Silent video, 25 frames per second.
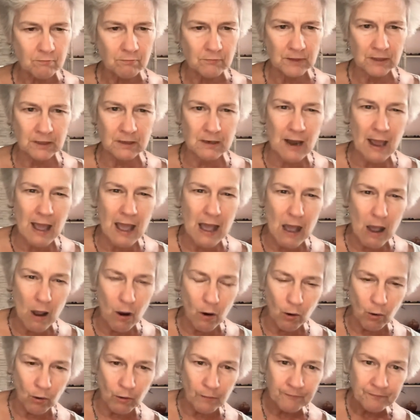
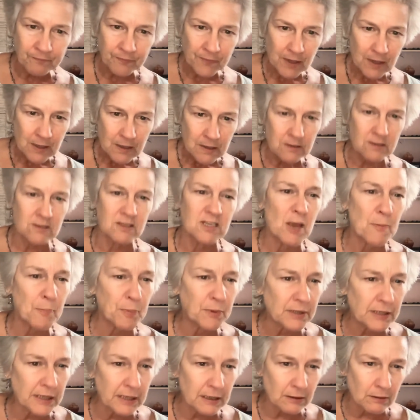"Now, step a
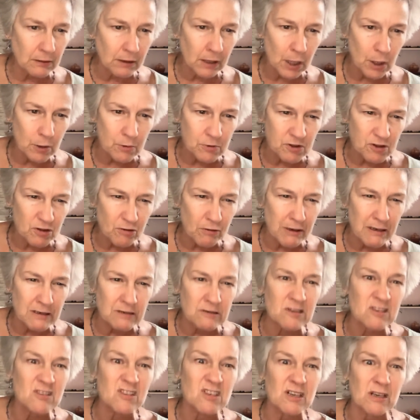little closer and
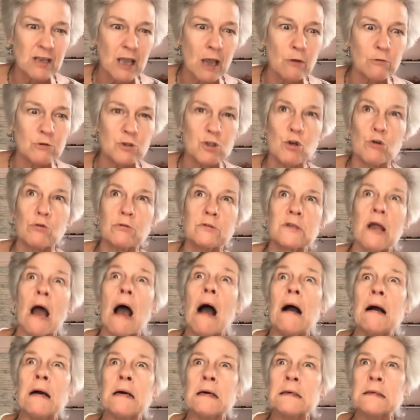stick out your
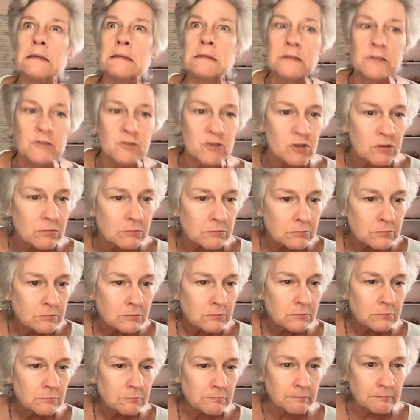tongues.
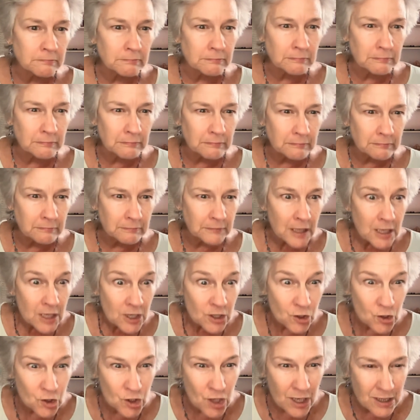
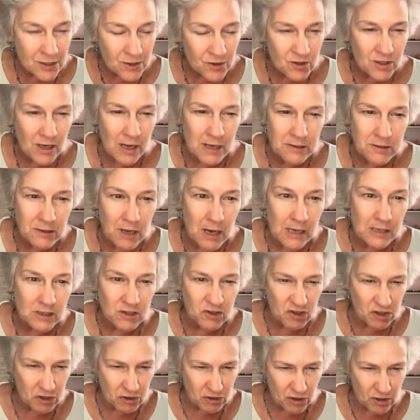Just as I
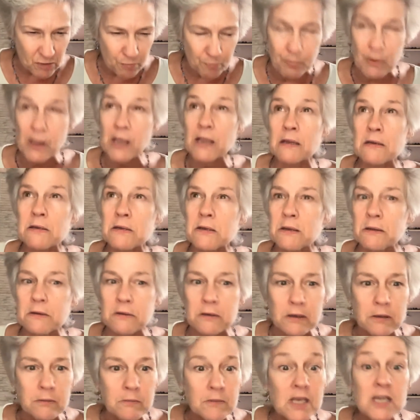
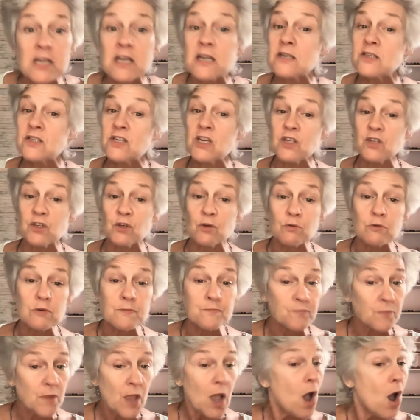suspected," he continued,
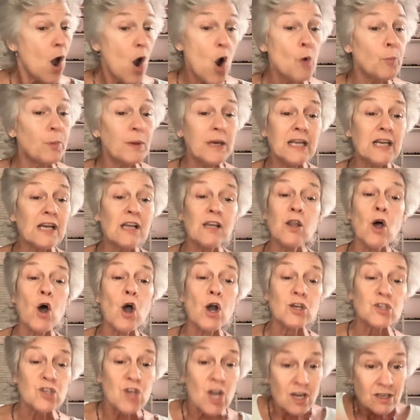opening a
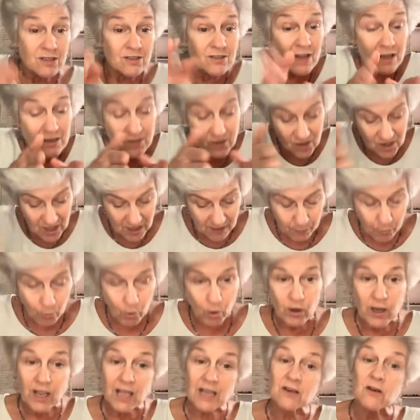large, dusty
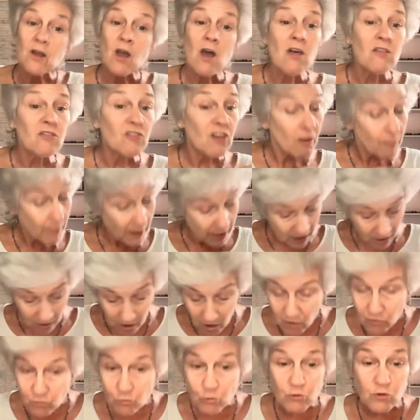book and thumbing
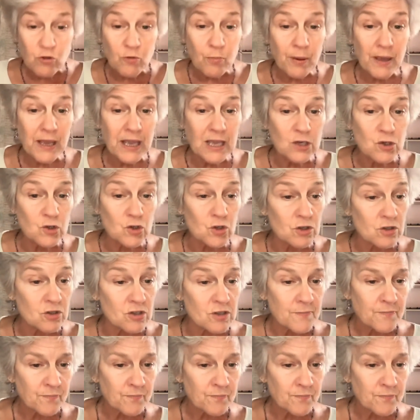through the pages.